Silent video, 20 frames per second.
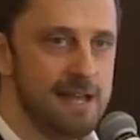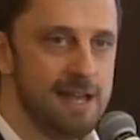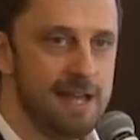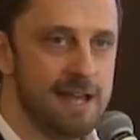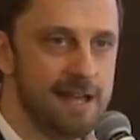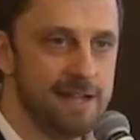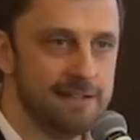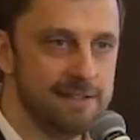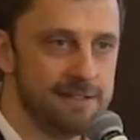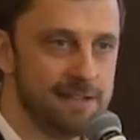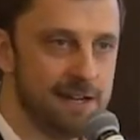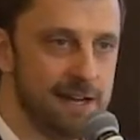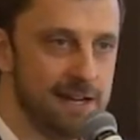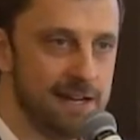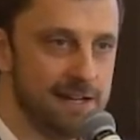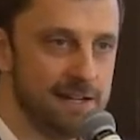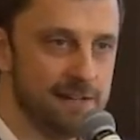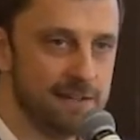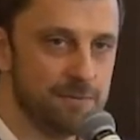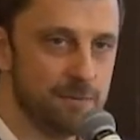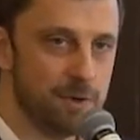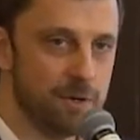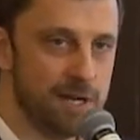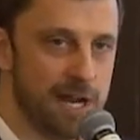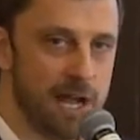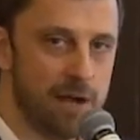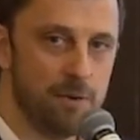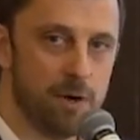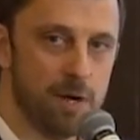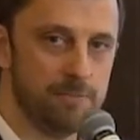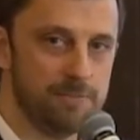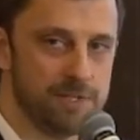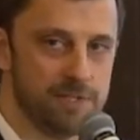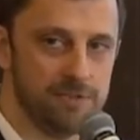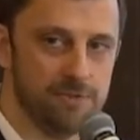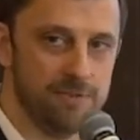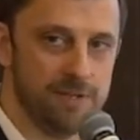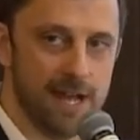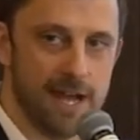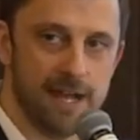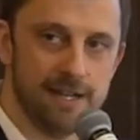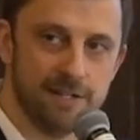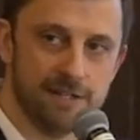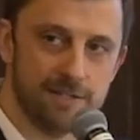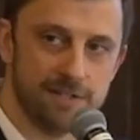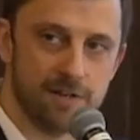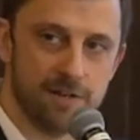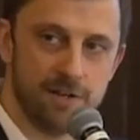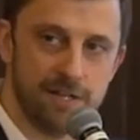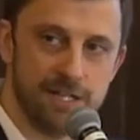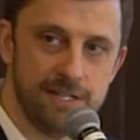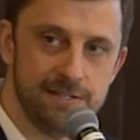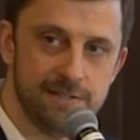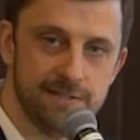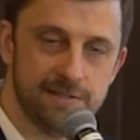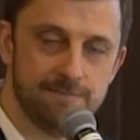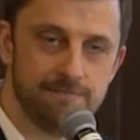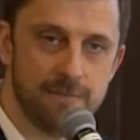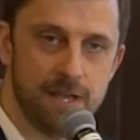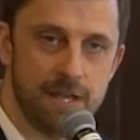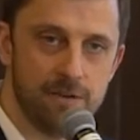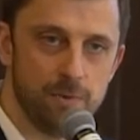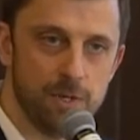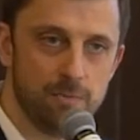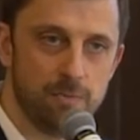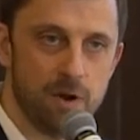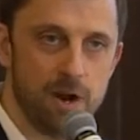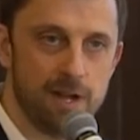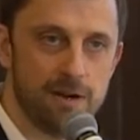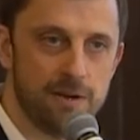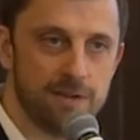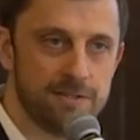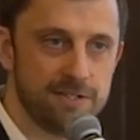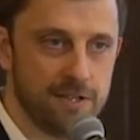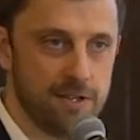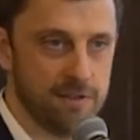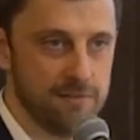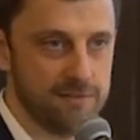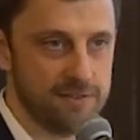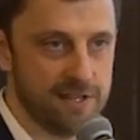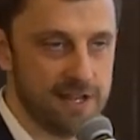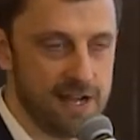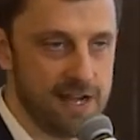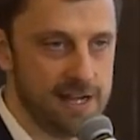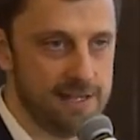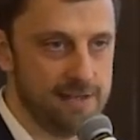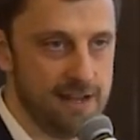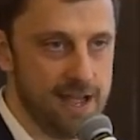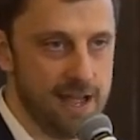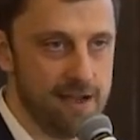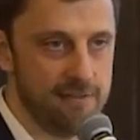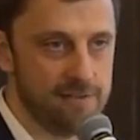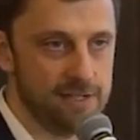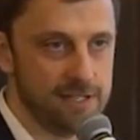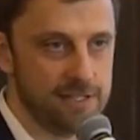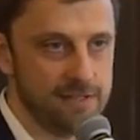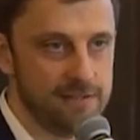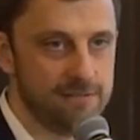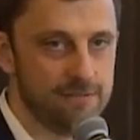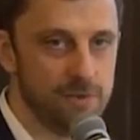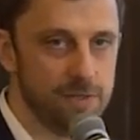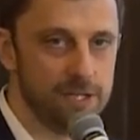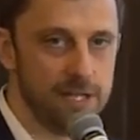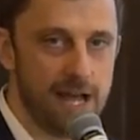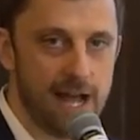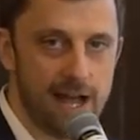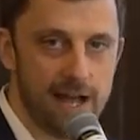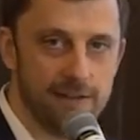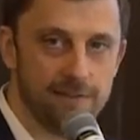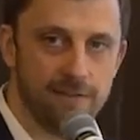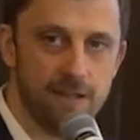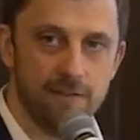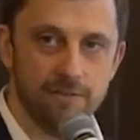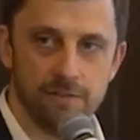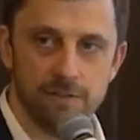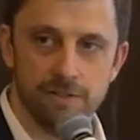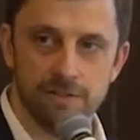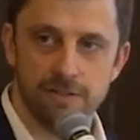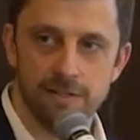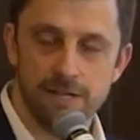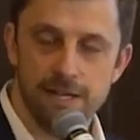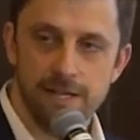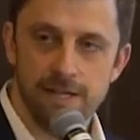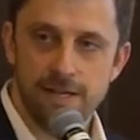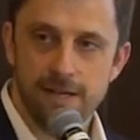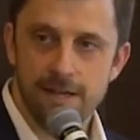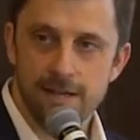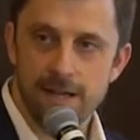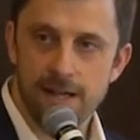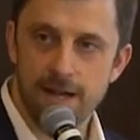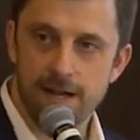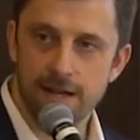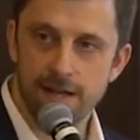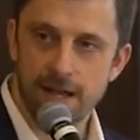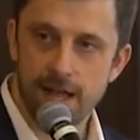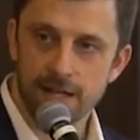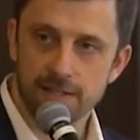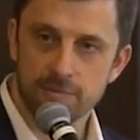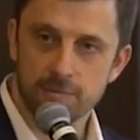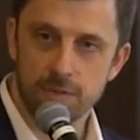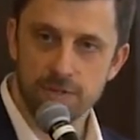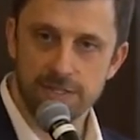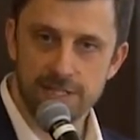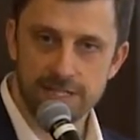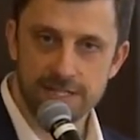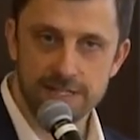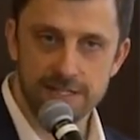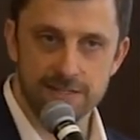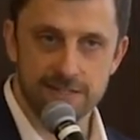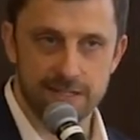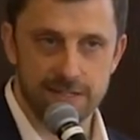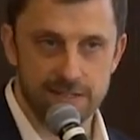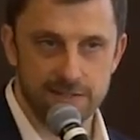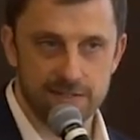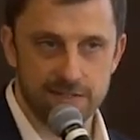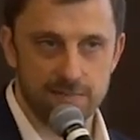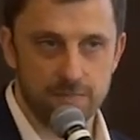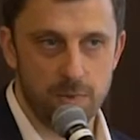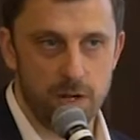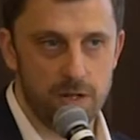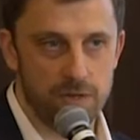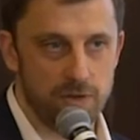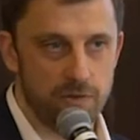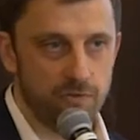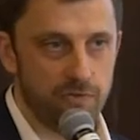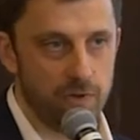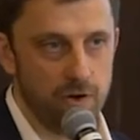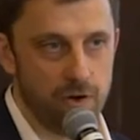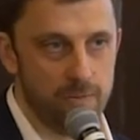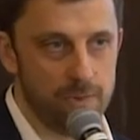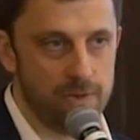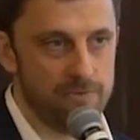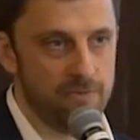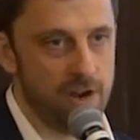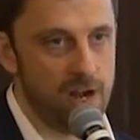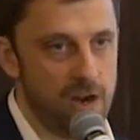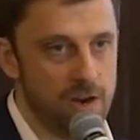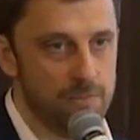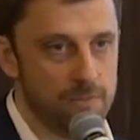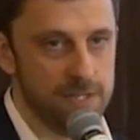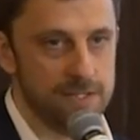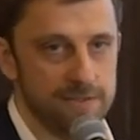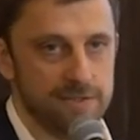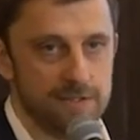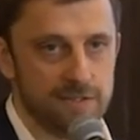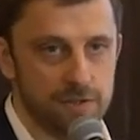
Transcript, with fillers: and uh, we're now up to nine attorneys, and we pride ourselves on having really high level uh, expertise in a smaller firm environment.